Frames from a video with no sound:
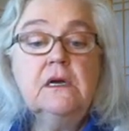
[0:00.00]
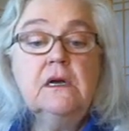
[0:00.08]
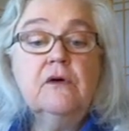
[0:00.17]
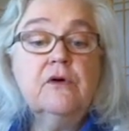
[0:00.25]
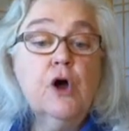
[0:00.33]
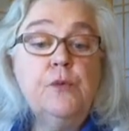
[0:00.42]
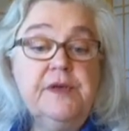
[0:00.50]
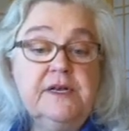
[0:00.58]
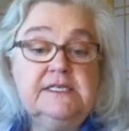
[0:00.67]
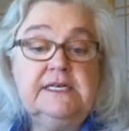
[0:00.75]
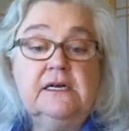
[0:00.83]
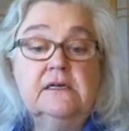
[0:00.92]
Coping
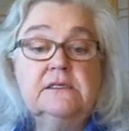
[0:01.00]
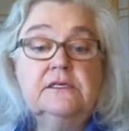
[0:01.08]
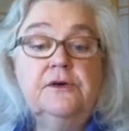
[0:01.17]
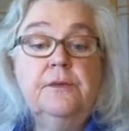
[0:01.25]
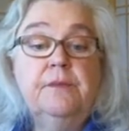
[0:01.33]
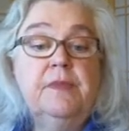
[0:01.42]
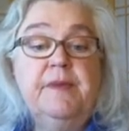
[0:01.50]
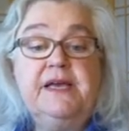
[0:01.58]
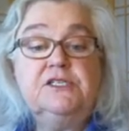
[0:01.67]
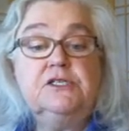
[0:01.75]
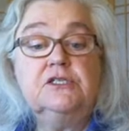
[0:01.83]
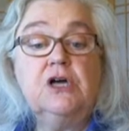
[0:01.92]
skills. The
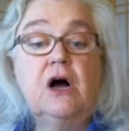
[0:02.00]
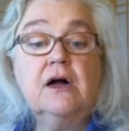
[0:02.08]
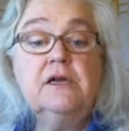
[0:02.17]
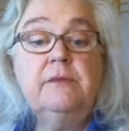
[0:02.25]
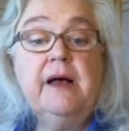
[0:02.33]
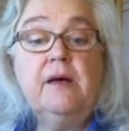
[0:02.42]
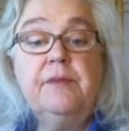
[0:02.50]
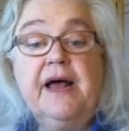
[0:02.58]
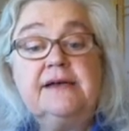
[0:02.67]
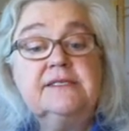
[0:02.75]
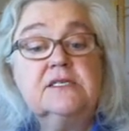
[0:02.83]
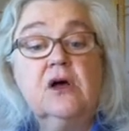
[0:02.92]
patient talked about
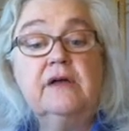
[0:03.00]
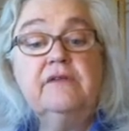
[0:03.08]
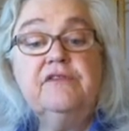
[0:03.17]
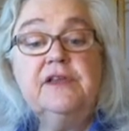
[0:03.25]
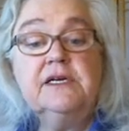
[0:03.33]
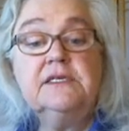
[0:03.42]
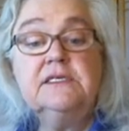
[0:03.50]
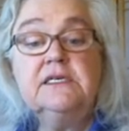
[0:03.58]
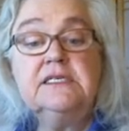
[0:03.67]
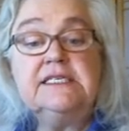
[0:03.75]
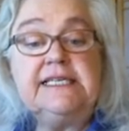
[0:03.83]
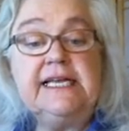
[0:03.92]
past conflicts and
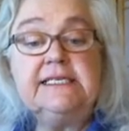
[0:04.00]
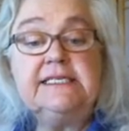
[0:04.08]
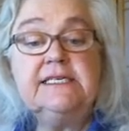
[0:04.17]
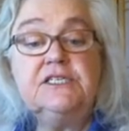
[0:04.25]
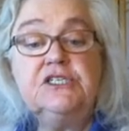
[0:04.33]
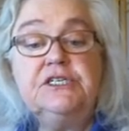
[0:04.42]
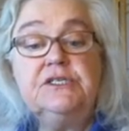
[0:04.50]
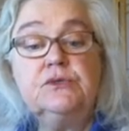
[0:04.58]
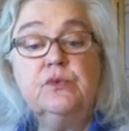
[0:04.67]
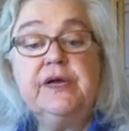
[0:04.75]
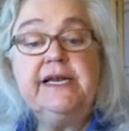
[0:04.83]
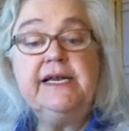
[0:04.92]
states that she's
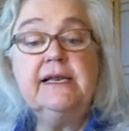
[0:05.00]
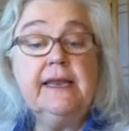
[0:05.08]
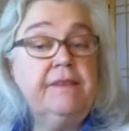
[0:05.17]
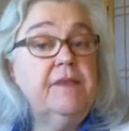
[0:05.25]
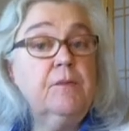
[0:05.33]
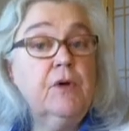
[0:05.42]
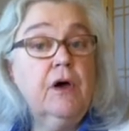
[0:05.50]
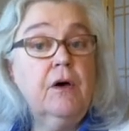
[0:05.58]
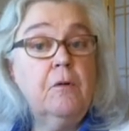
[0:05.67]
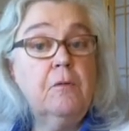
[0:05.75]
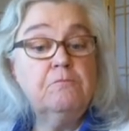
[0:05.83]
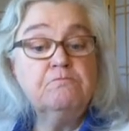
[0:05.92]
ready to let them
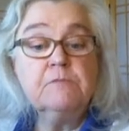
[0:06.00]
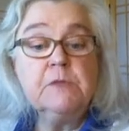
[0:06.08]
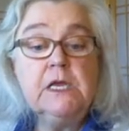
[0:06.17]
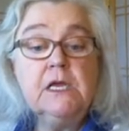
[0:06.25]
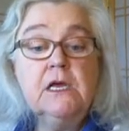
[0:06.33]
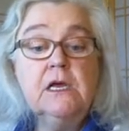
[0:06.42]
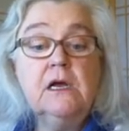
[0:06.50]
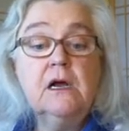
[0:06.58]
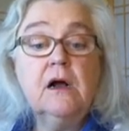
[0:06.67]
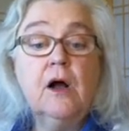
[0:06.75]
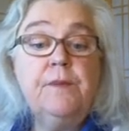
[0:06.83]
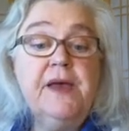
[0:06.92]
go.
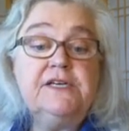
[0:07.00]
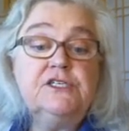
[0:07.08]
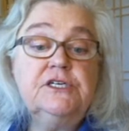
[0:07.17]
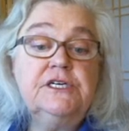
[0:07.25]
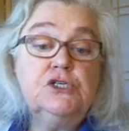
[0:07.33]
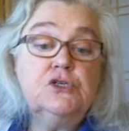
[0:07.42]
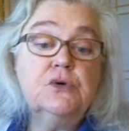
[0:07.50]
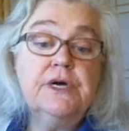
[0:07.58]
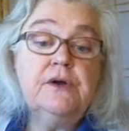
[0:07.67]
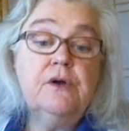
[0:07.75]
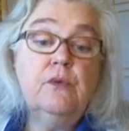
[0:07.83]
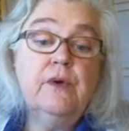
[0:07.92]
A patient
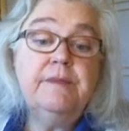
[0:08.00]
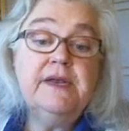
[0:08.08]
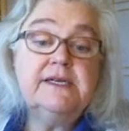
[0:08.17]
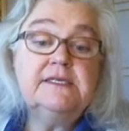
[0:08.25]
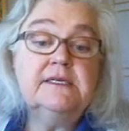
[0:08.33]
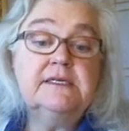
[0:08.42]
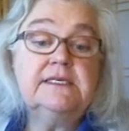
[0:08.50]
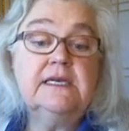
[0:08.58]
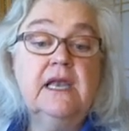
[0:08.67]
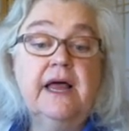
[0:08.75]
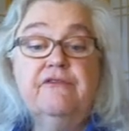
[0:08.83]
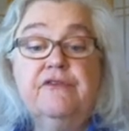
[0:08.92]
enjoyed reminiscence and
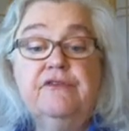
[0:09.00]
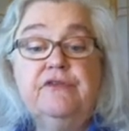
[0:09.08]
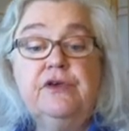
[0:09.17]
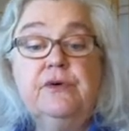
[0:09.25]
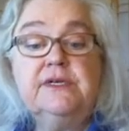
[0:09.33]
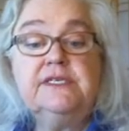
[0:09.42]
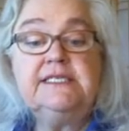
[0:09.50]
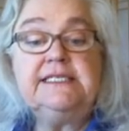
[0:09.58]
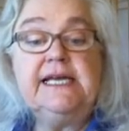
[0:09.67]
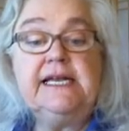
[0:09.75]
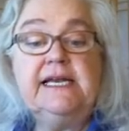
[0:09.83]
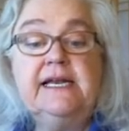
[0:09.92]
life review and
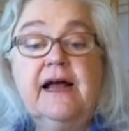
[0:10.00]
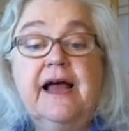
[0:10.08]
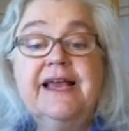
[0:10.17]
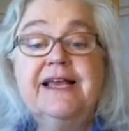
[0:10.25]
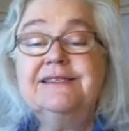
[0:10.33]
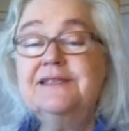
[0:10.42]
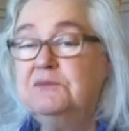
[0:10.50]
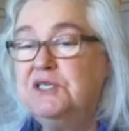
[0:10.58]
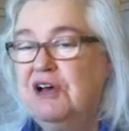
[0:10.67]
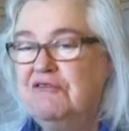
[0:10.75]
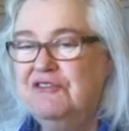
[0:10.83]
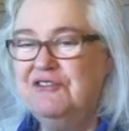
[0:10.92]
stated, "I guess I'm
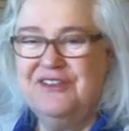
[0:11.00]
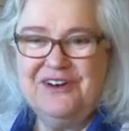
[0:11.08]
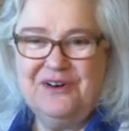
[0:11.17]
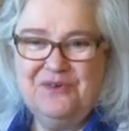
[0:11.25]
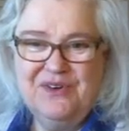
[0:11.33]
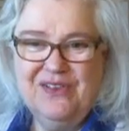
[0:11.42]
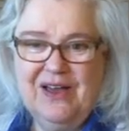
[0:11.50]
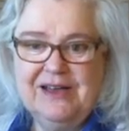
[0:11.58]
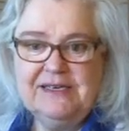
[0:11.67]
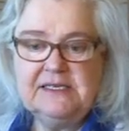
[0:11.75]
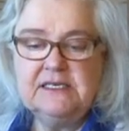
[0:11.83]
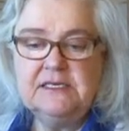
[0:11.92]
tougher than I
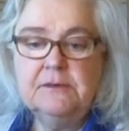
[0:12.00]
realized."